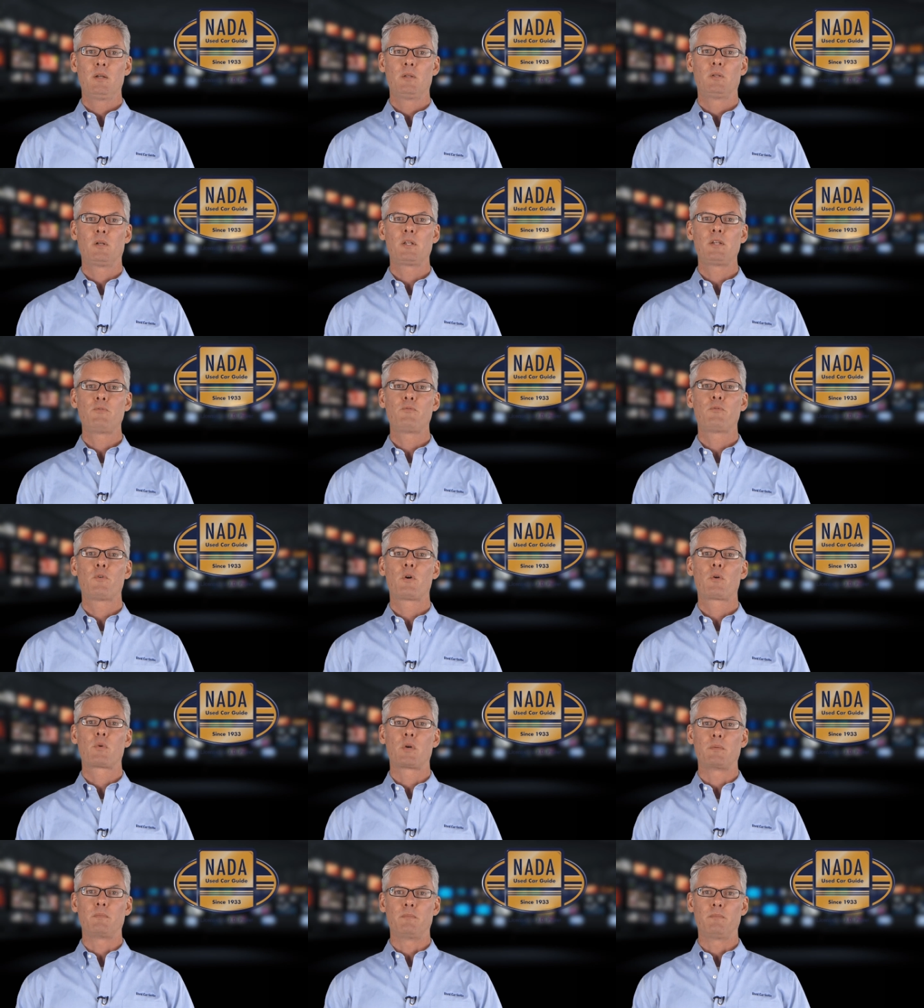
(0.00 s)
Looking
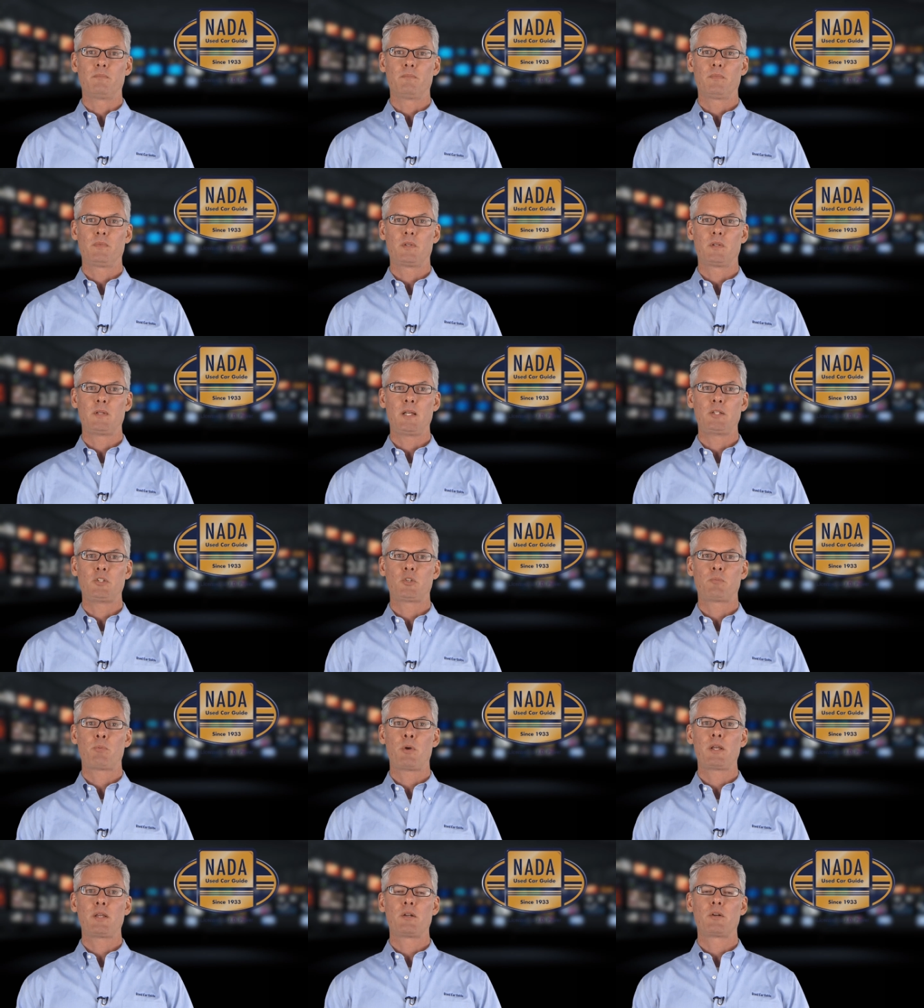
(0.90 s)
forward, the late
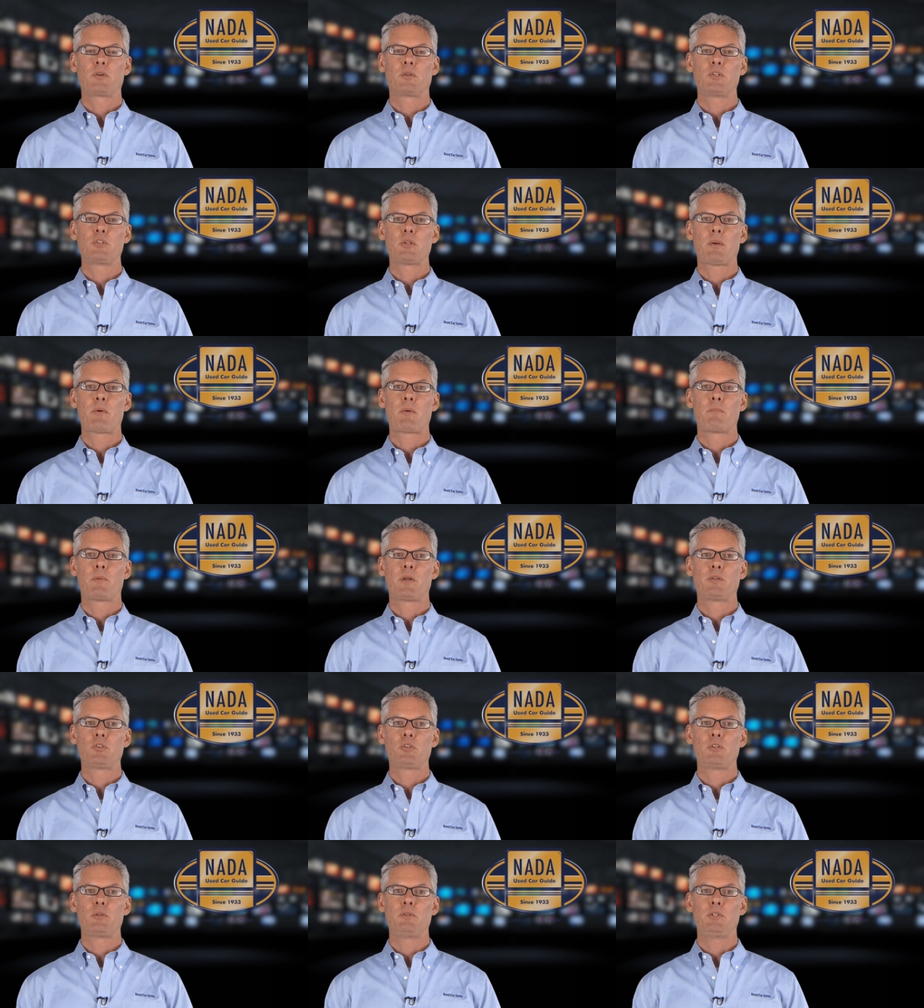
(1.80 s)
spring and early summer
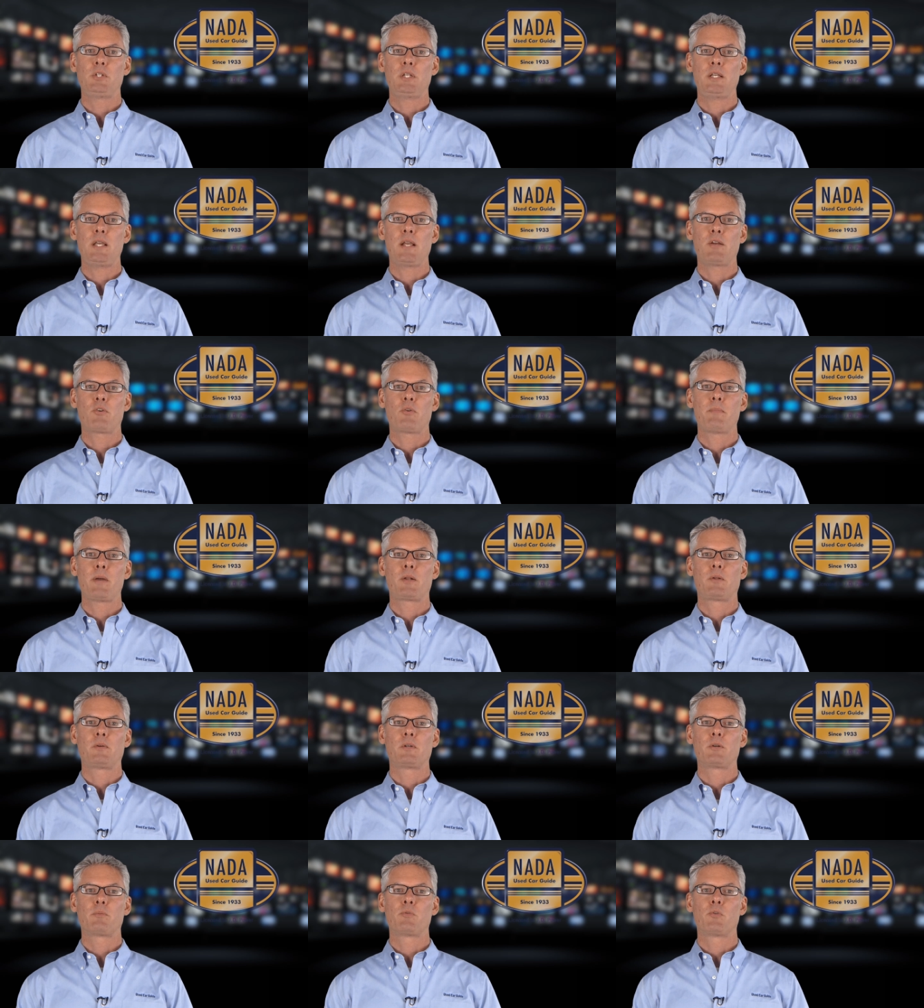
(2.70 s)
months should see
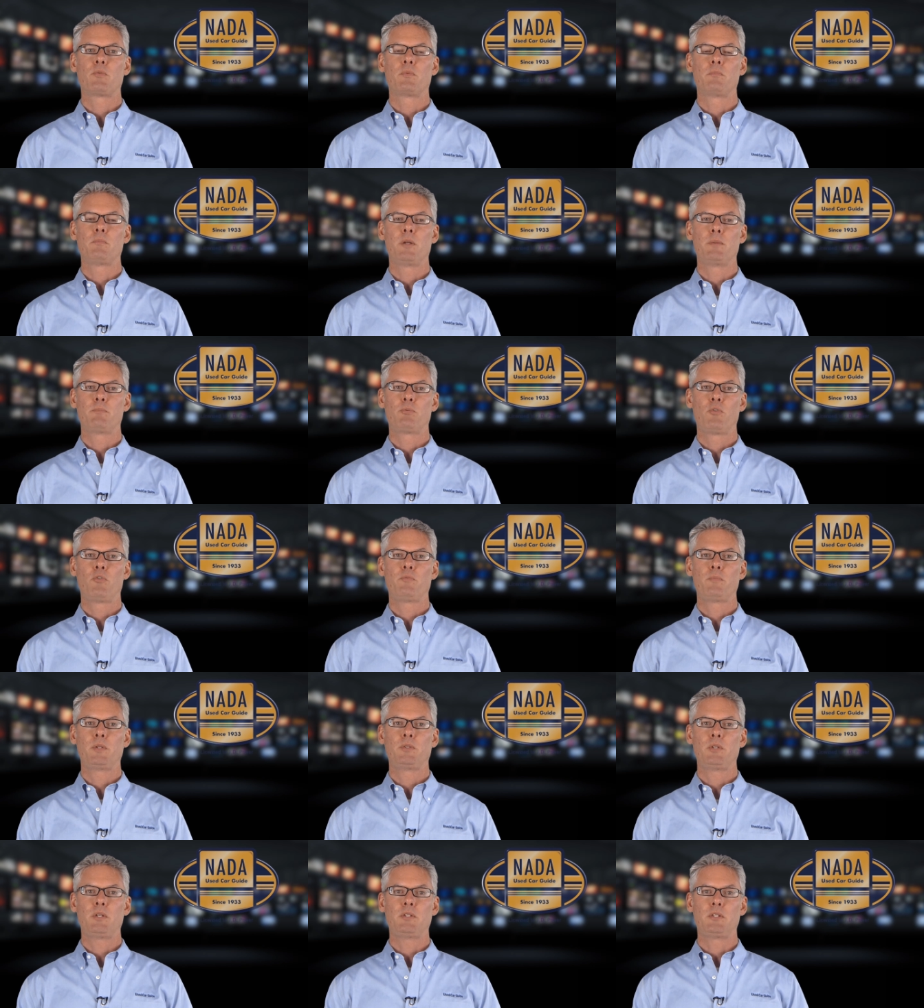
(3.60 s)
incremental
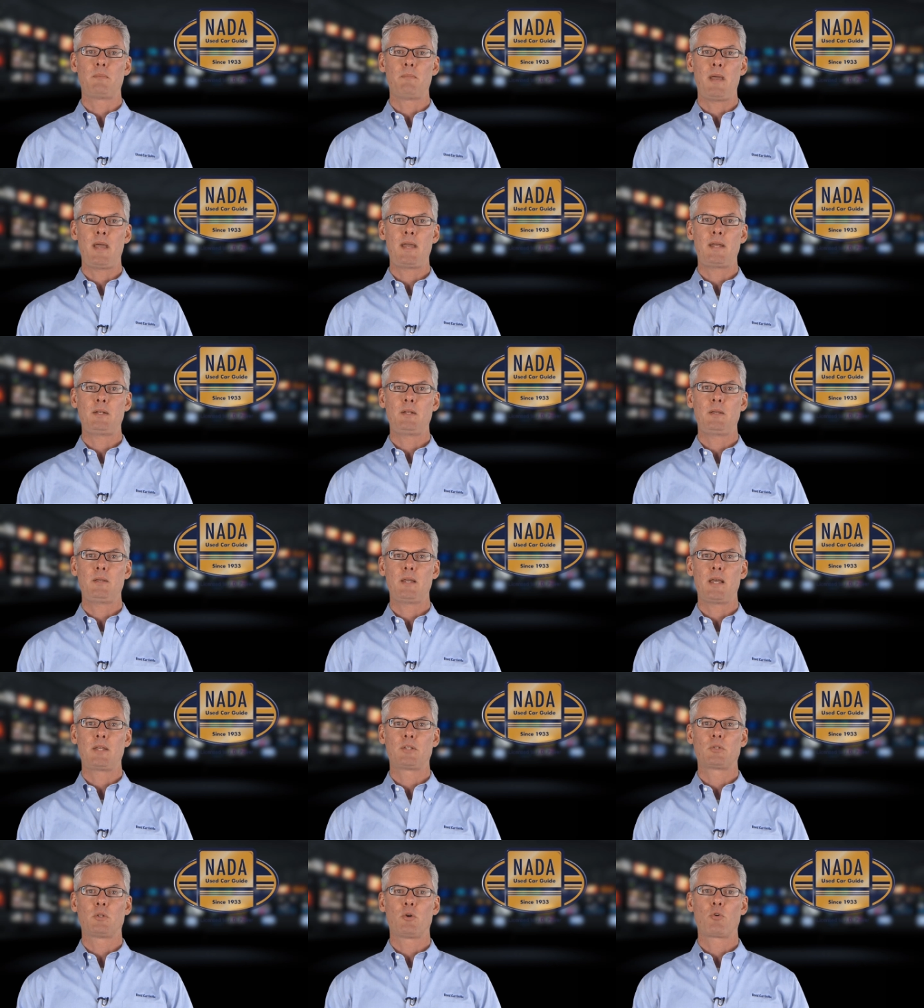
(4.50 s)
improvements in demand
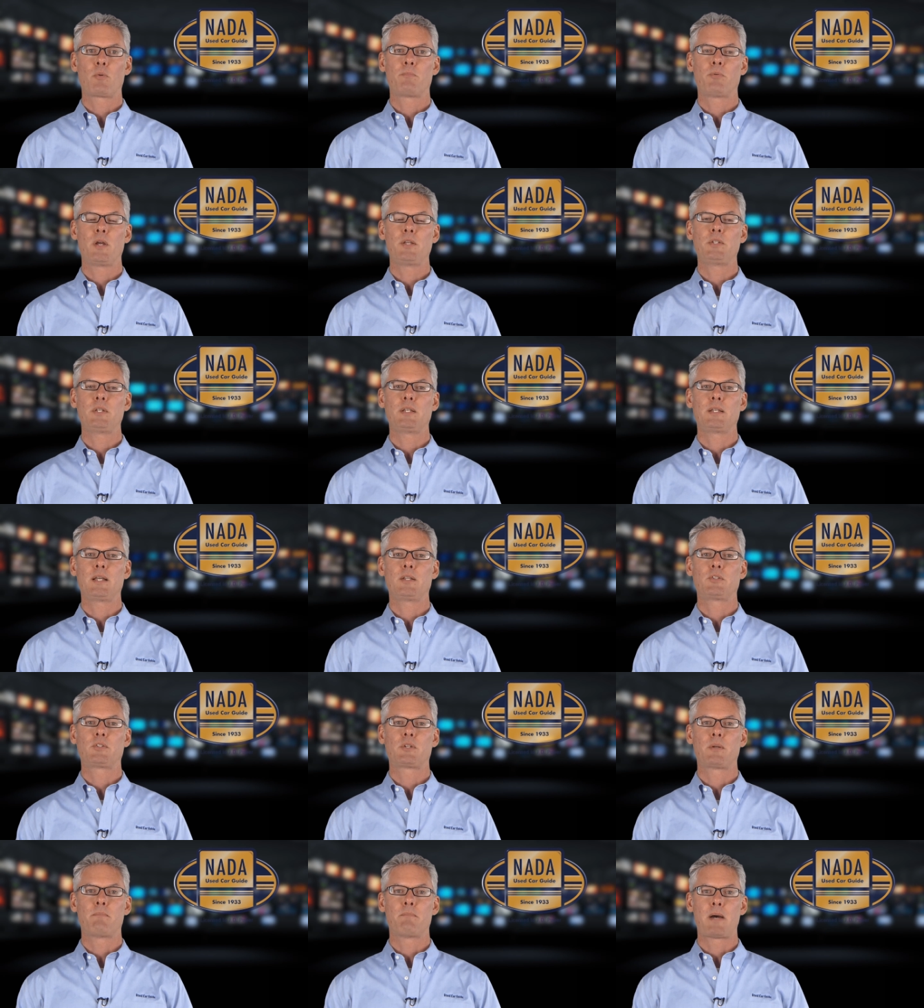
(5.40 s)
as lower pricing
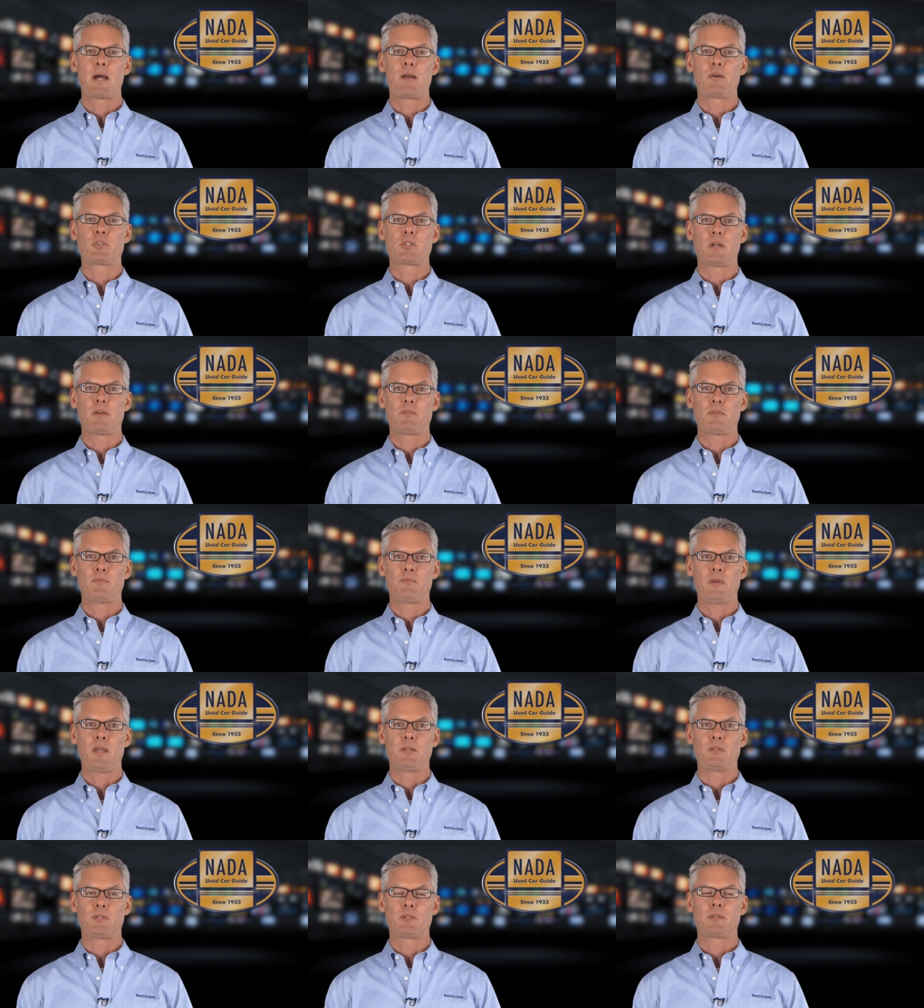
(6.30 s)
gets some buyers off the
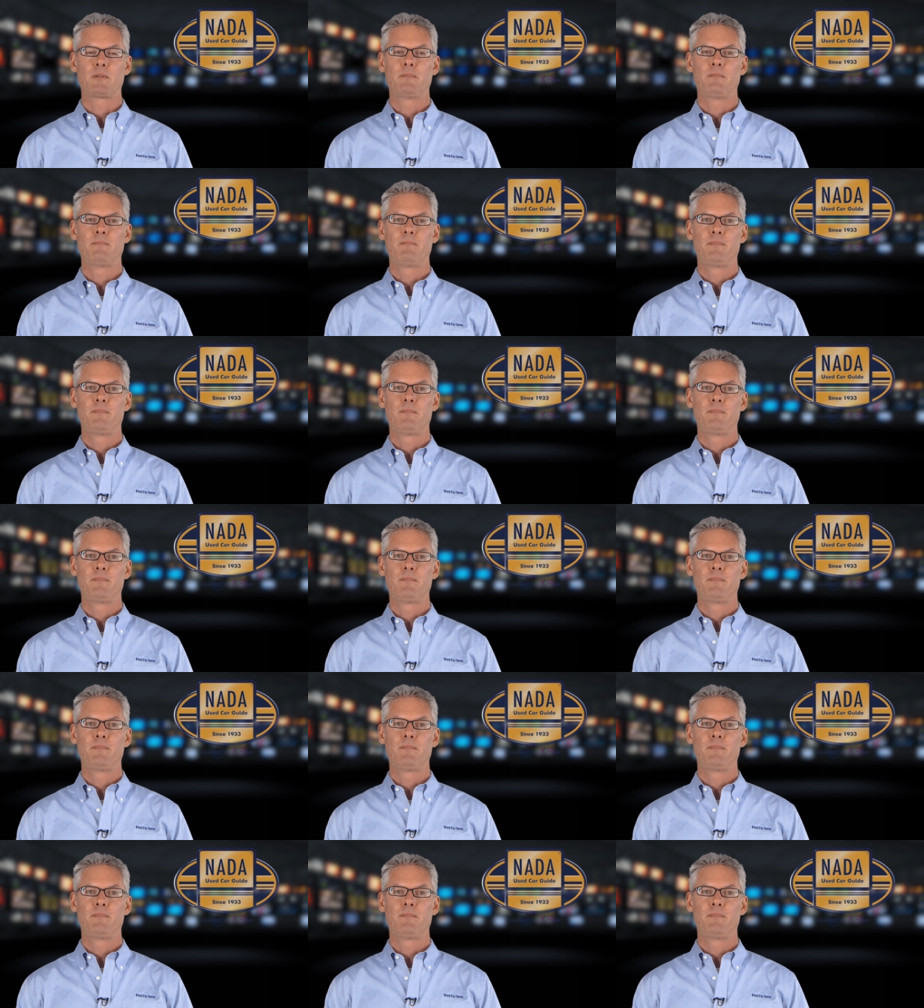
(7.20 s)
fence.